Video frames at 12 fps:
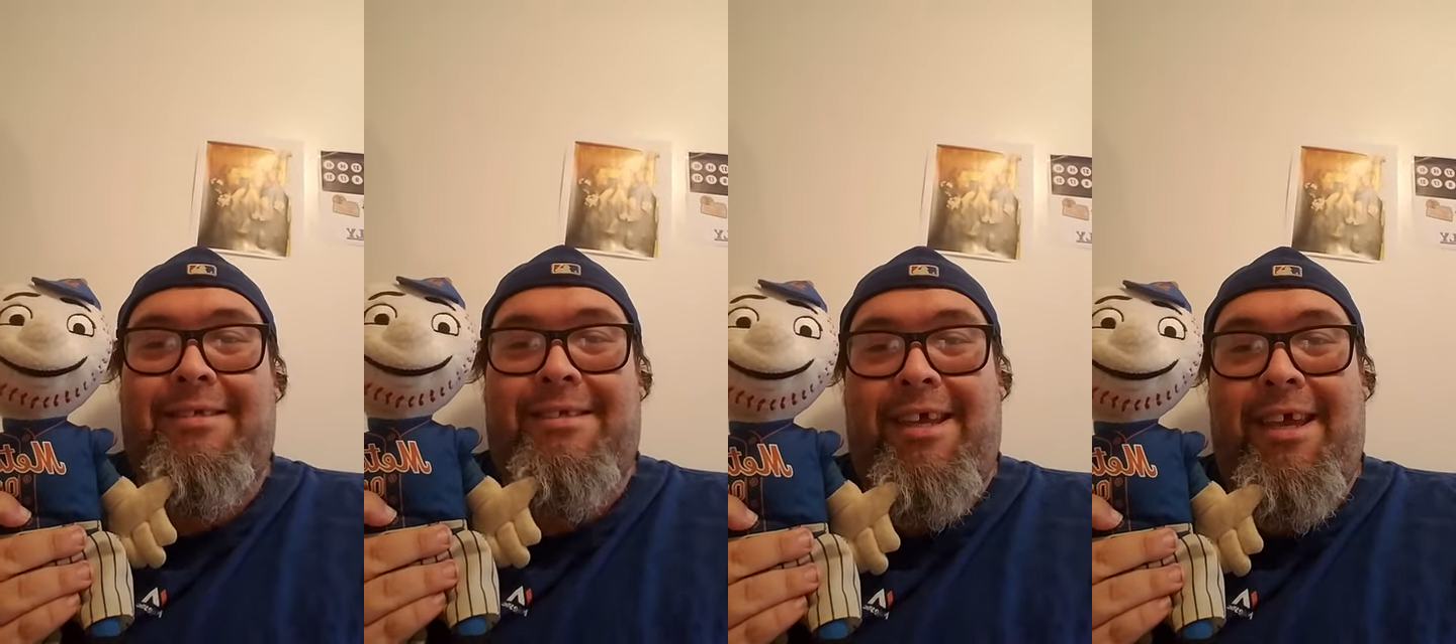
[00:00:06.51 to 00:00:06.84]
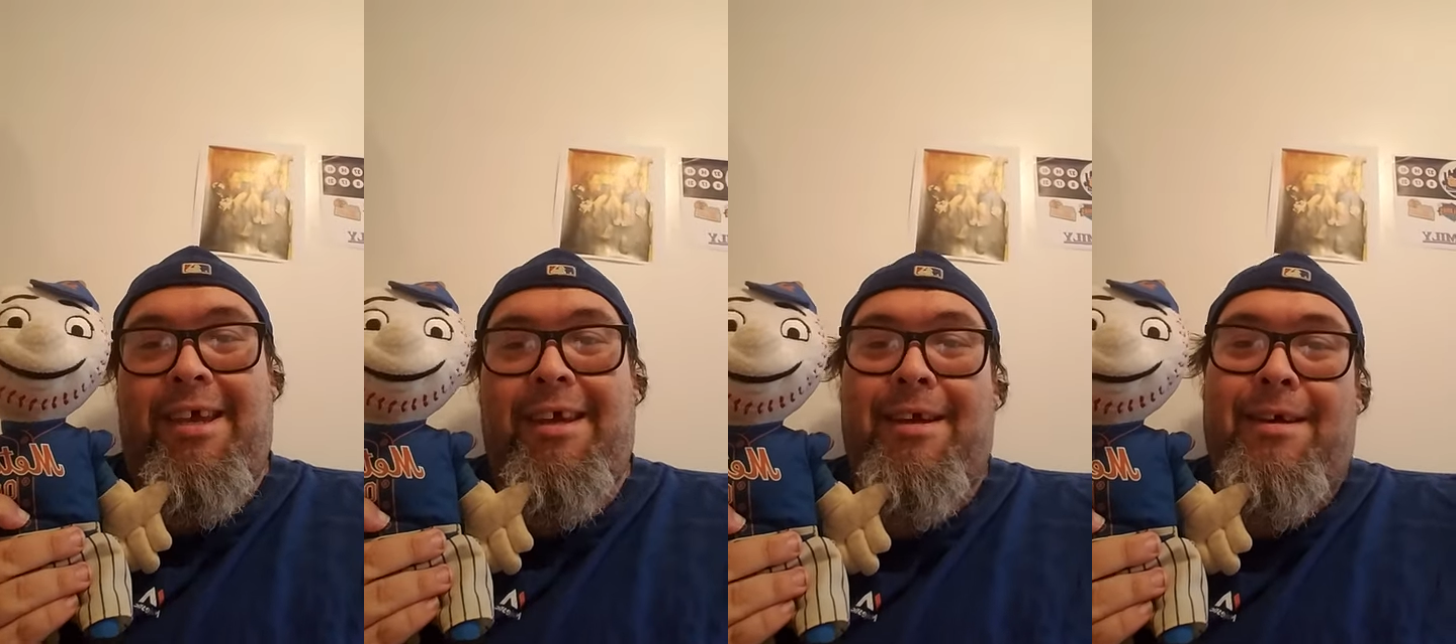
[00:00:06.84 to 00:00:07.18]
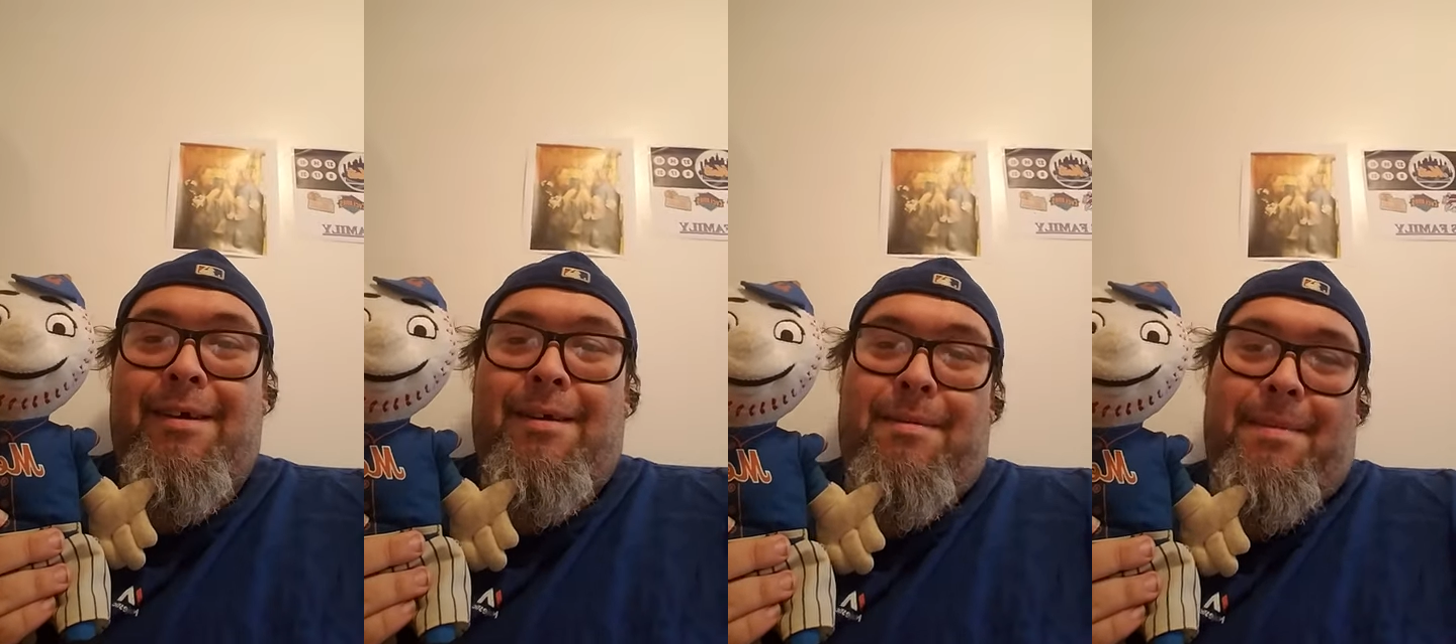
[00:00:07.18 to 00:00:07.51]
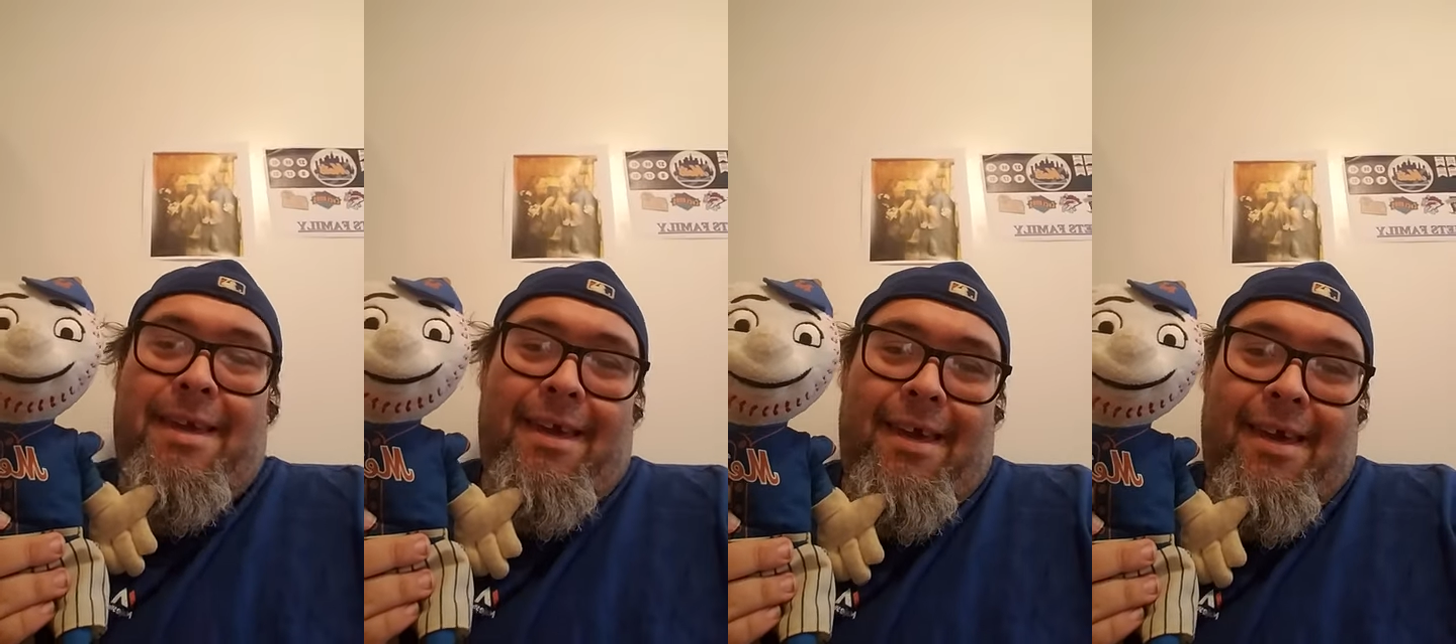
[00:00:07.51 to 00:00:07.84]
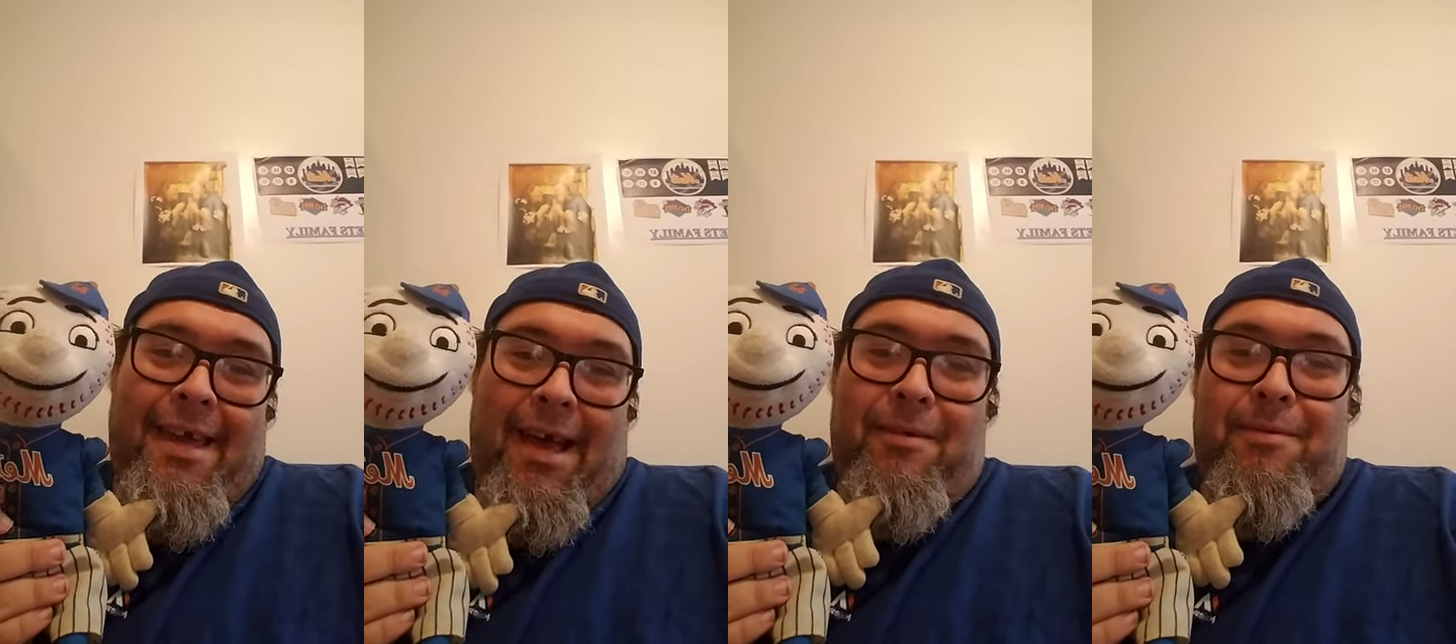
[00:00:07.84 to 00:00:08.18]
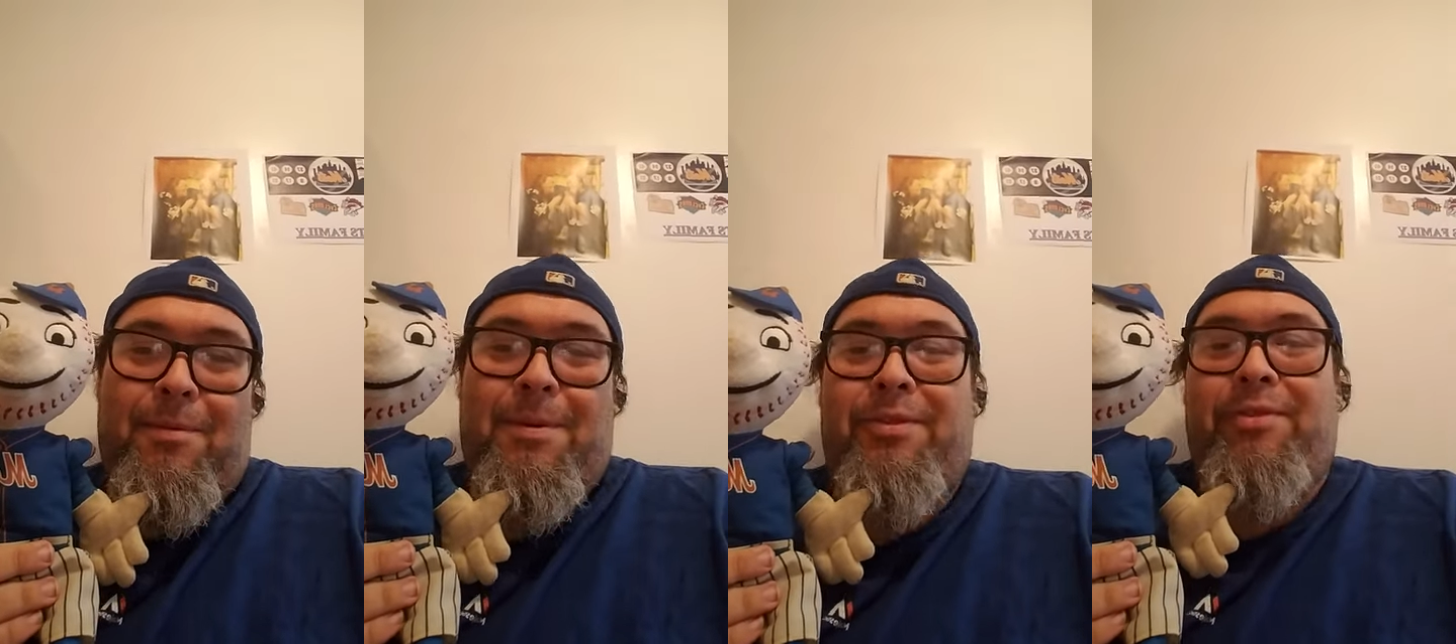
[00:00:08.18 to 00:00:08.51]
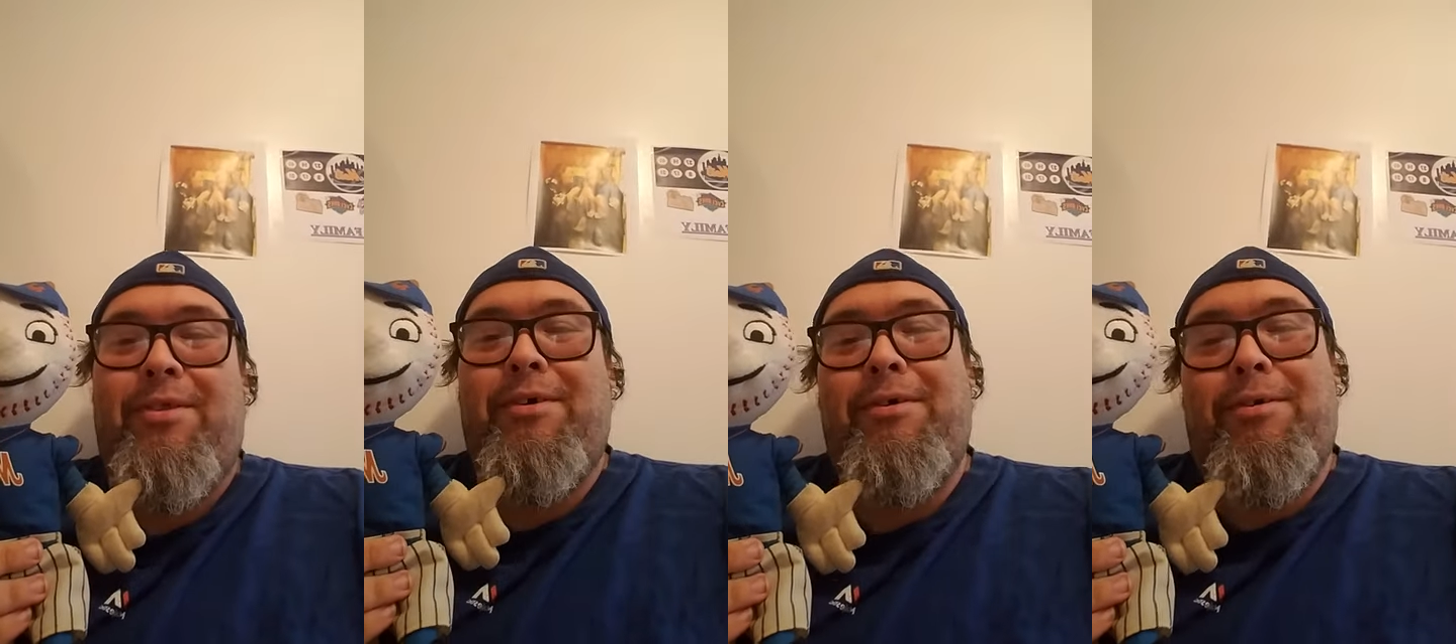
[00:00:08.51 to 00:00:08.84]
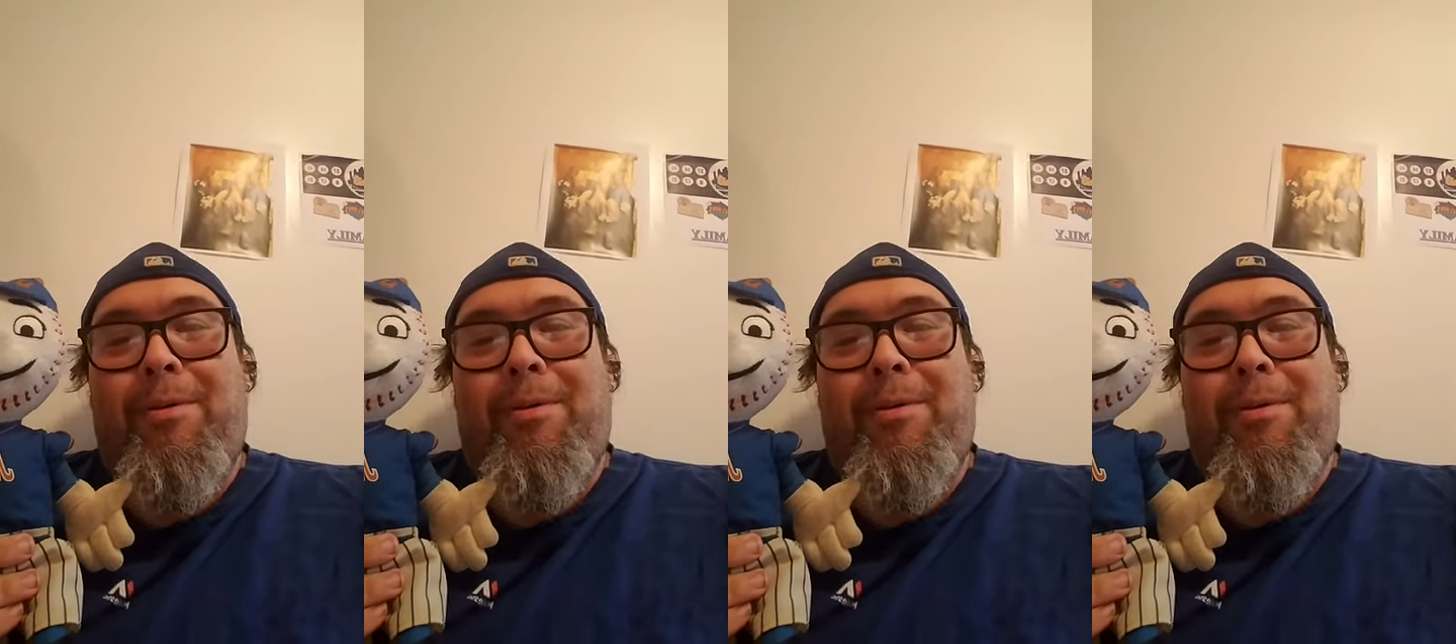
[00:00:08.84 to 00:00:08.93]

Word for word: Take me out with the